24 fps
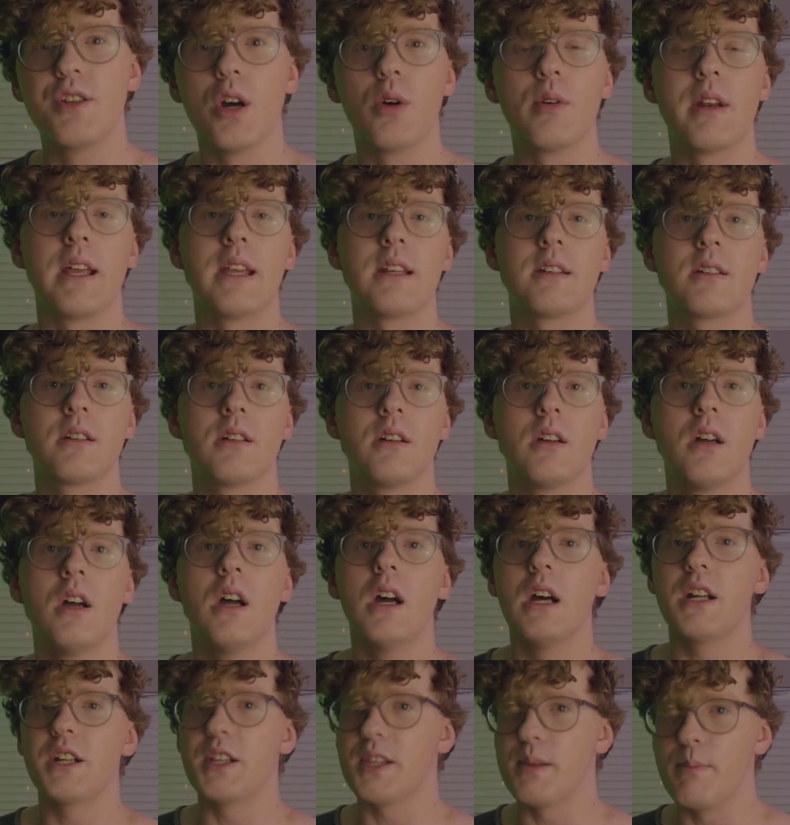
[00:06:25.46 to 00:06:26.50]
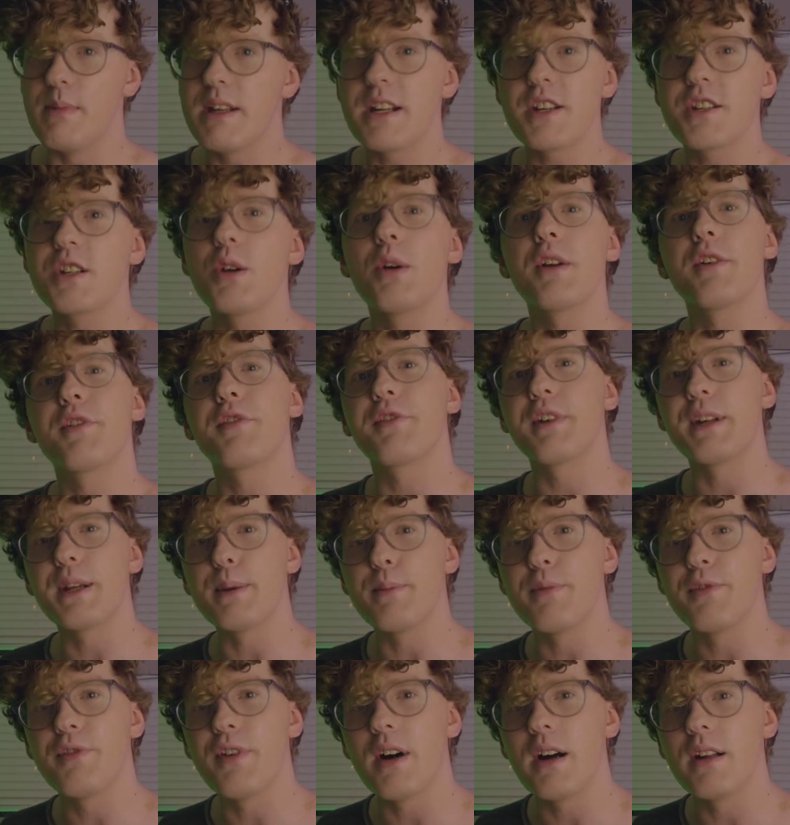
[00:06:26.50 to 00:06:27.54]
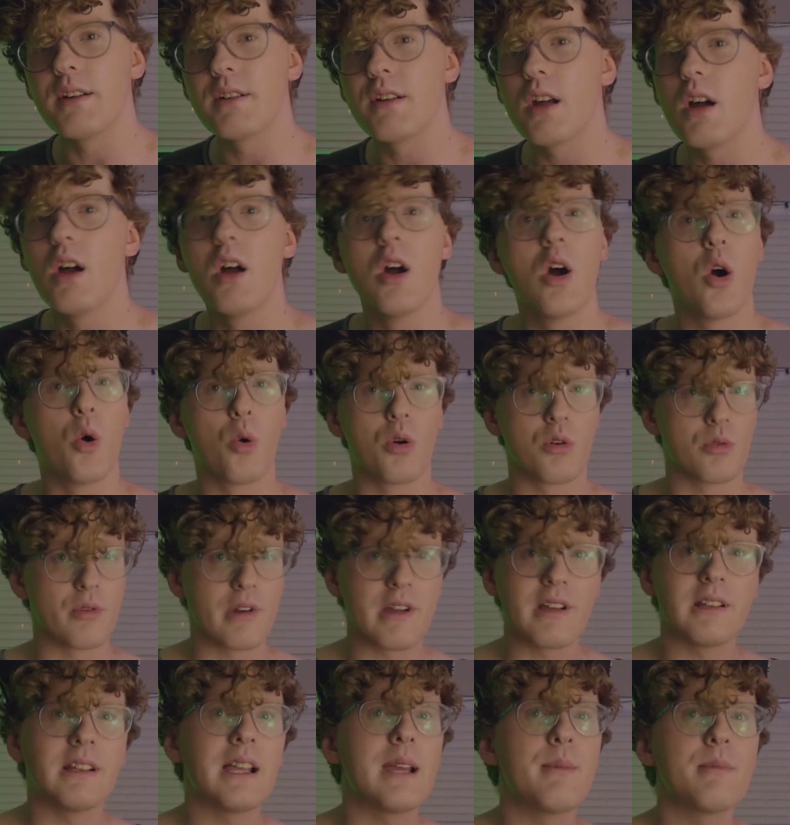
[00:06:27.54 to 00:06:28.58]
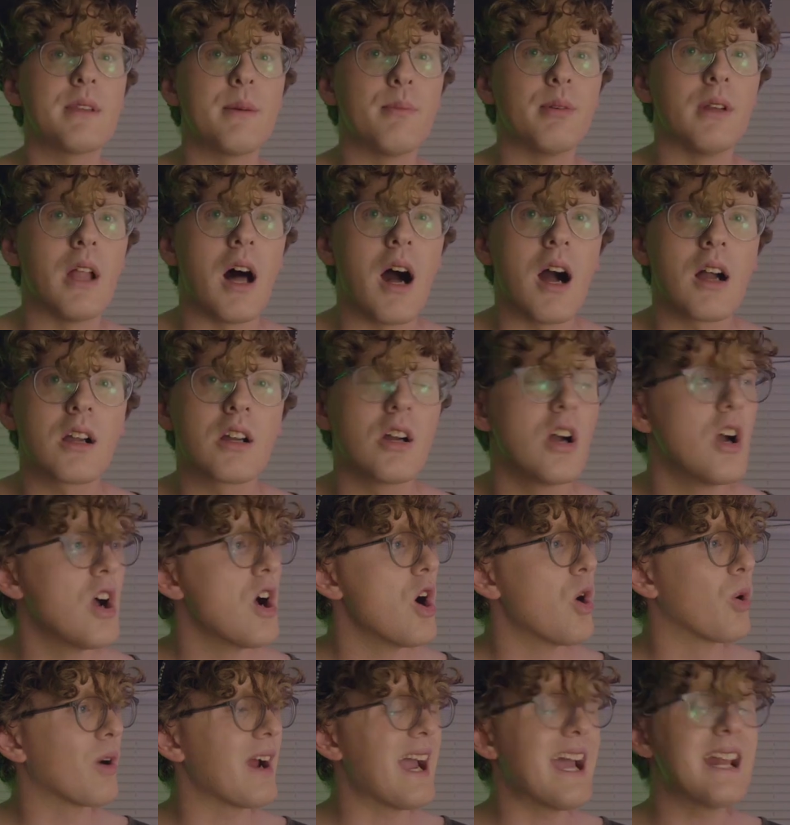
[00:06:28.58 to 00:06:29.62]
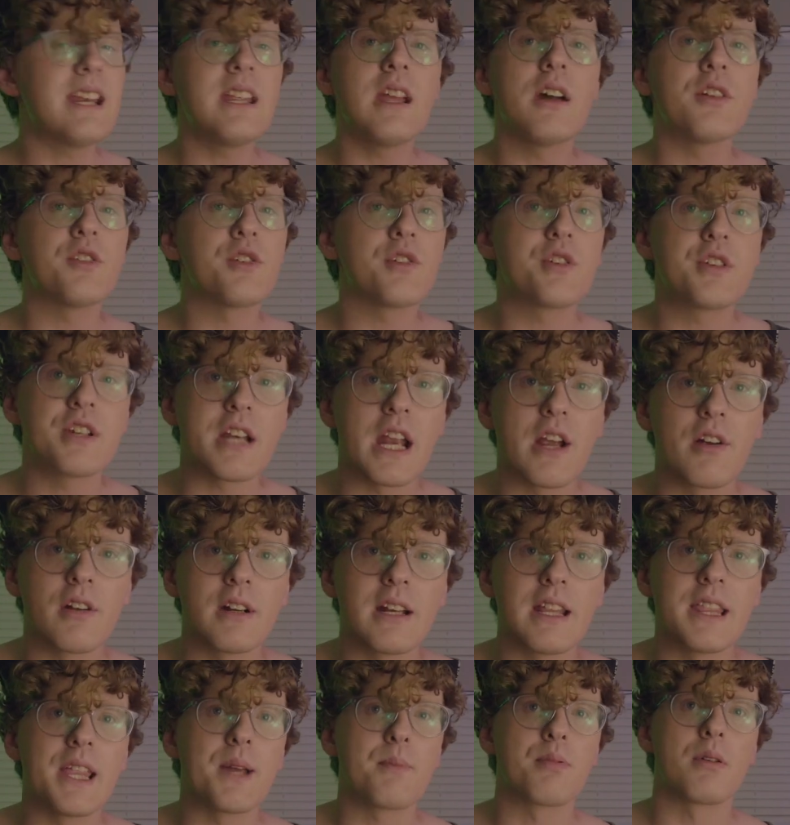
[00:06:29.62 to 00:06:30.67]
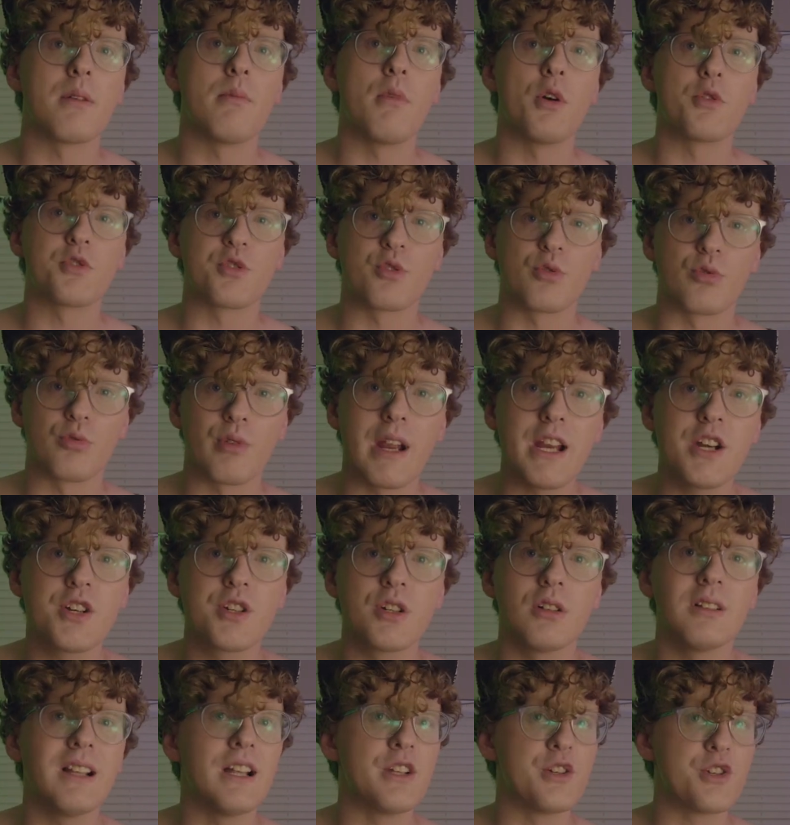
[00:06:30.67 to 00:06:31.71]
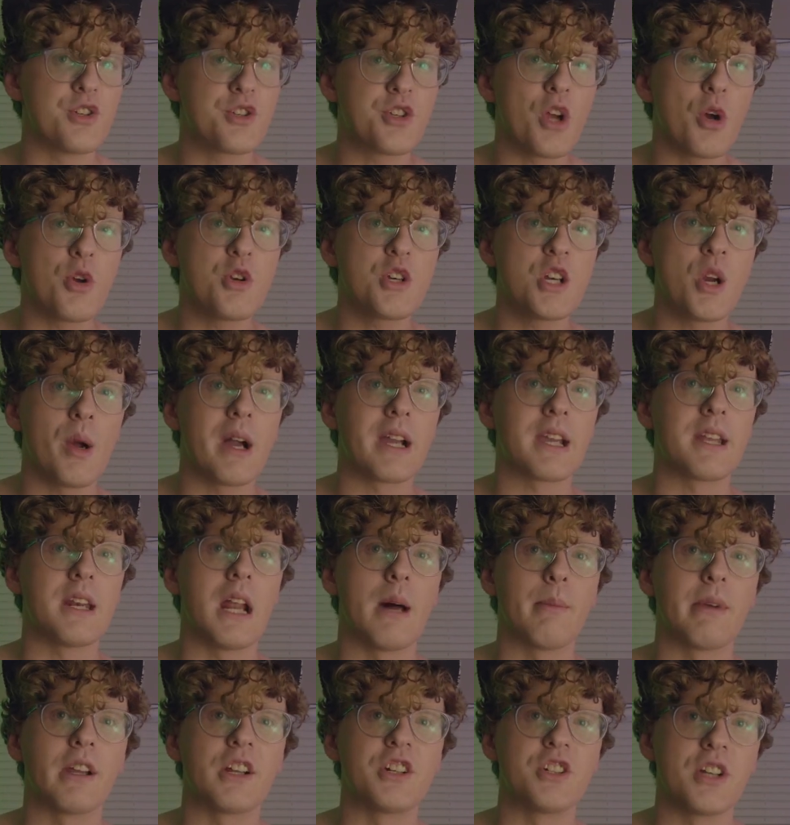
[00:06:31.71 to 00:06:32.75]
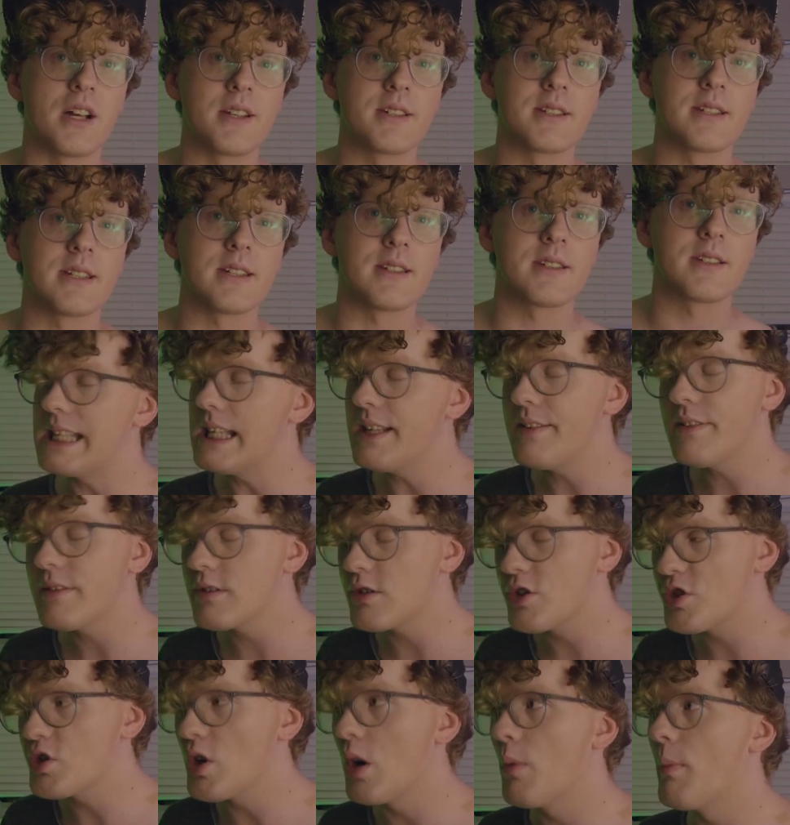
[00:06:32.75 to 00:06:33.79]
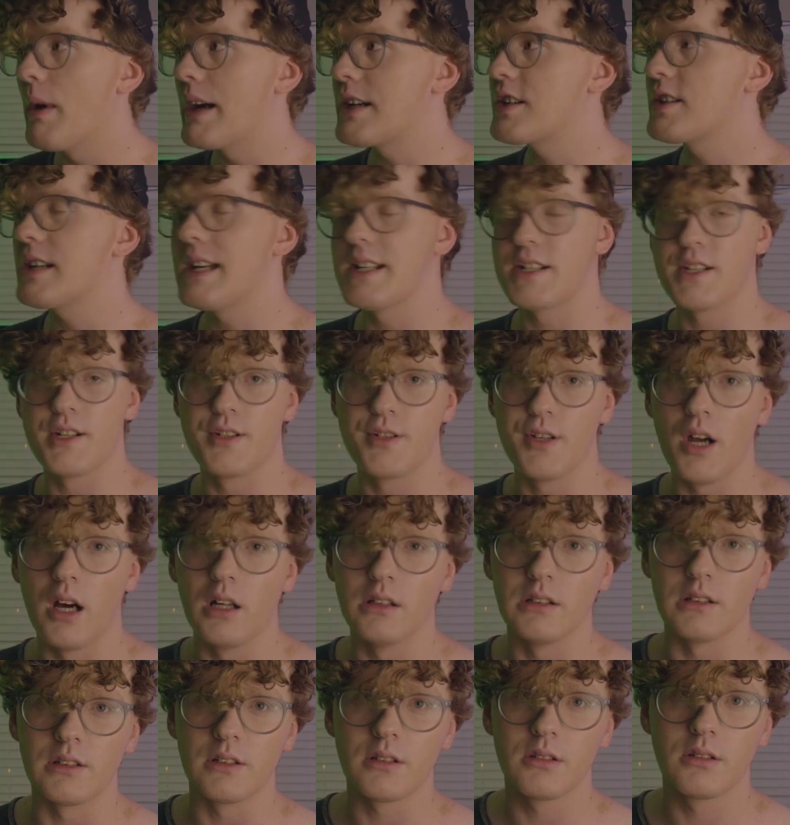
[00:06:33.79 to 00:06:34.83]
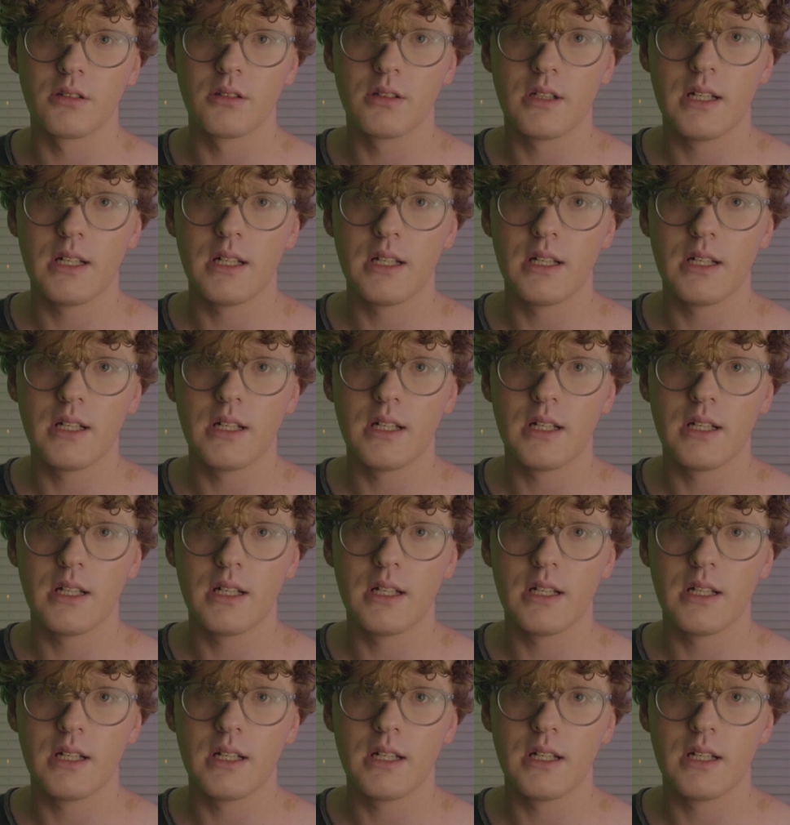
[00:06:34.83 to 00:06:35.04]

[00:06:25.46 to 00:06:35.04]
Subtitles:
donate to the Minnesota Freedom Fund, or Reclaim the Block, or any other charity that promotes racial and socioeconomic justice. Even so much as a dollar